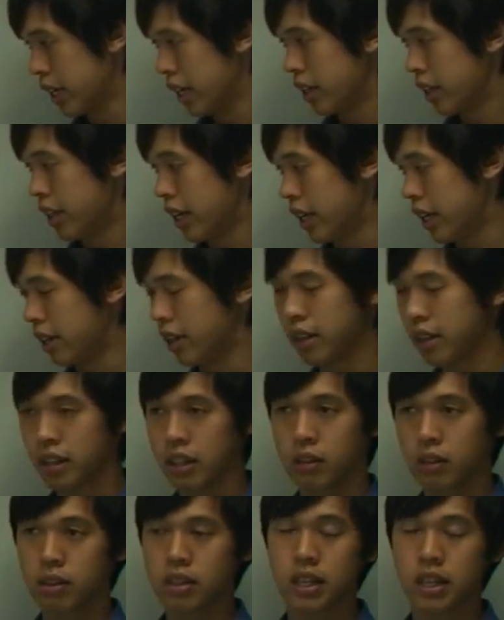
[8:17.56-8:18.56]
Then,
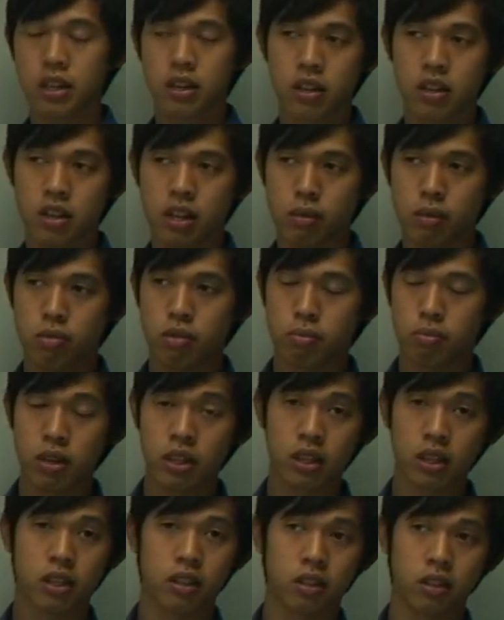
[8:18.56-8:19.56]
once I know the number of
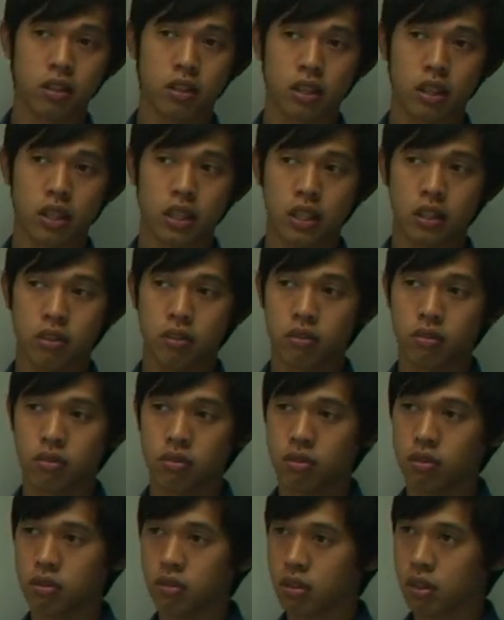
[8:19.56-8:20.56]
molecules,
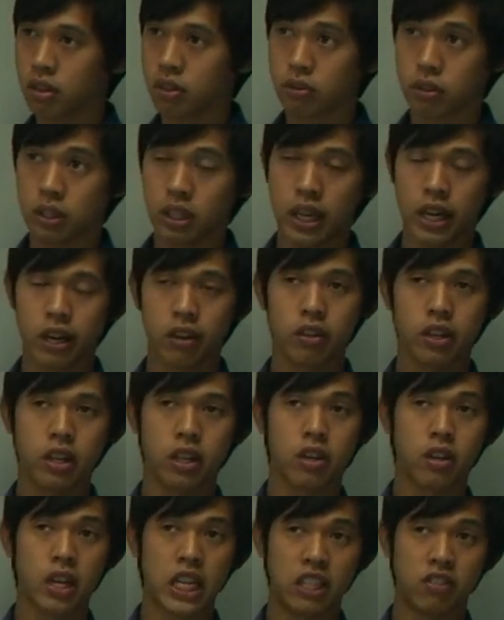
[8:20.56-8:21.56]
well, I already
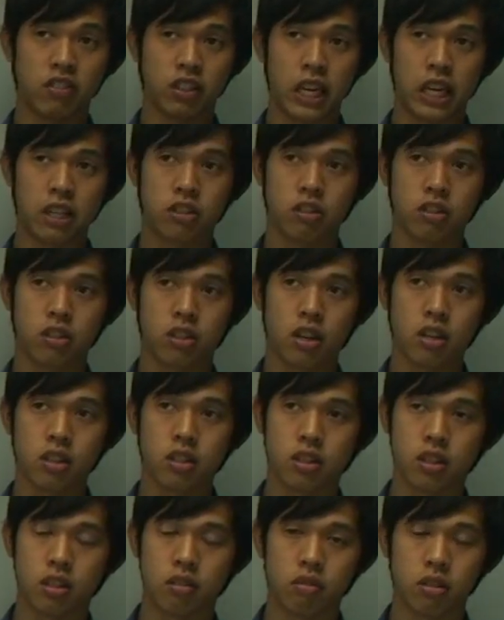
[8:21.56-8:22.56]
know Avogadro's
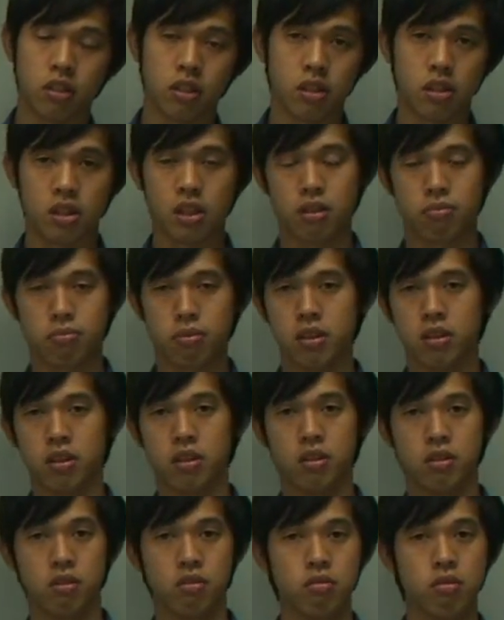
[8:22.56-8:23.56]
constant, which is six point
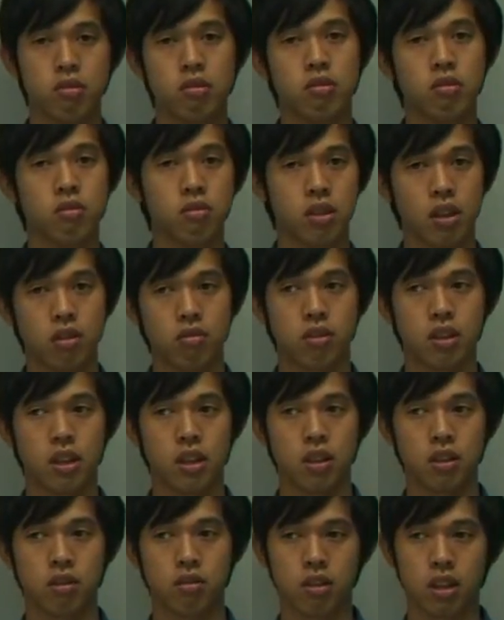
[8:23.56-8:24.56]
zero two two times ten
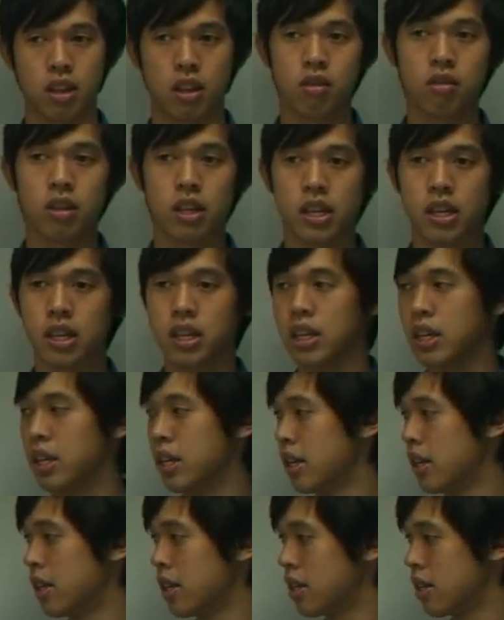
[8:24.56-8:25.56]
to the twenty-three.
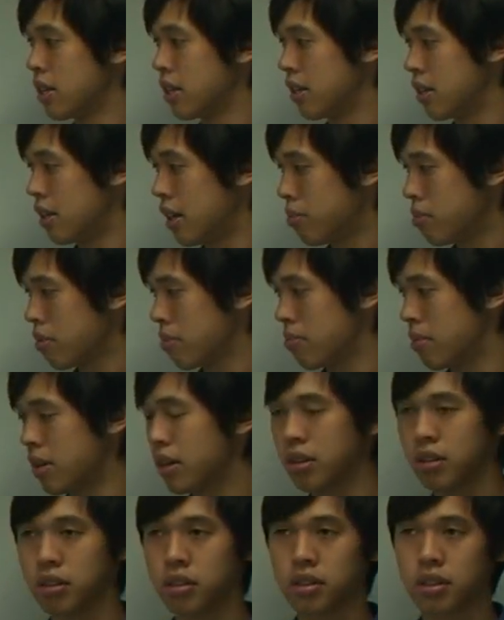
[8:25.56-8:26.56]
So the number of
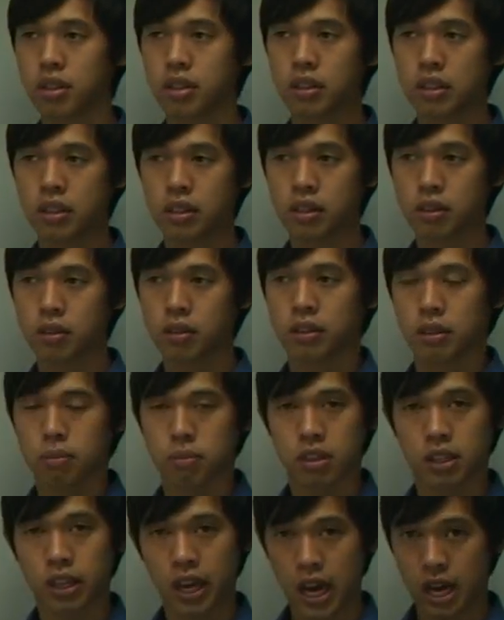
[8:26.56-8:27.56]
moles, because I'm
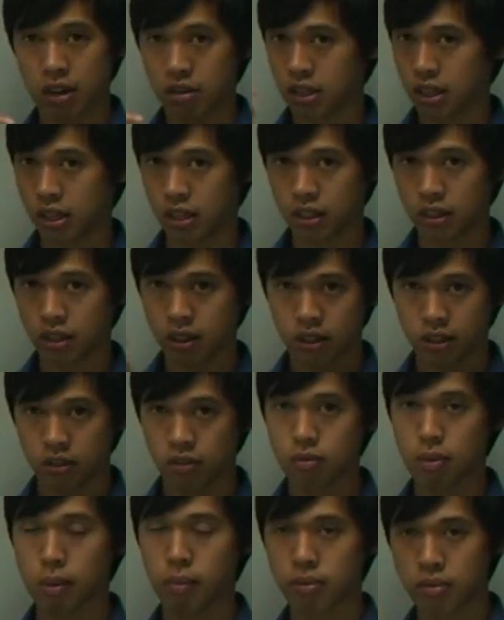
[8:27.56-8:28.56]
just counting,
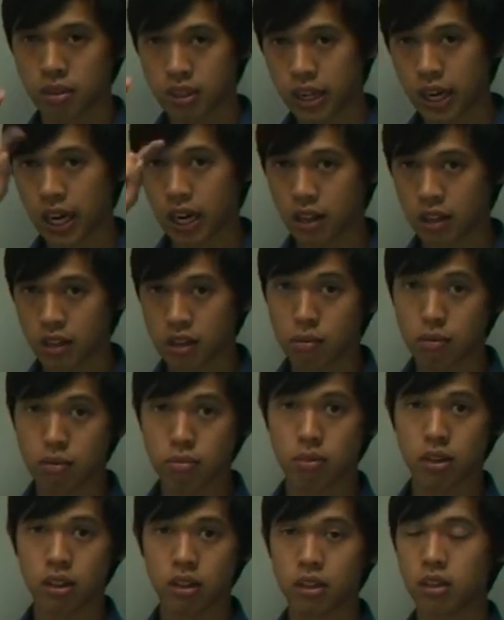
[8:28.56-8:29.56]
remember, I'm just counting the number of
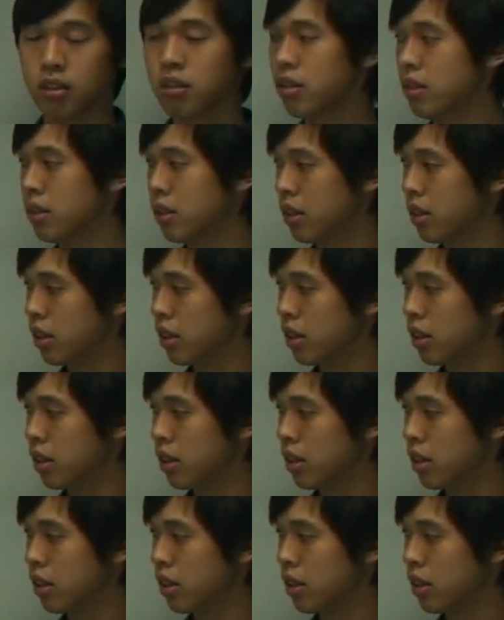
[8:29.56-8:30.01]
molecules.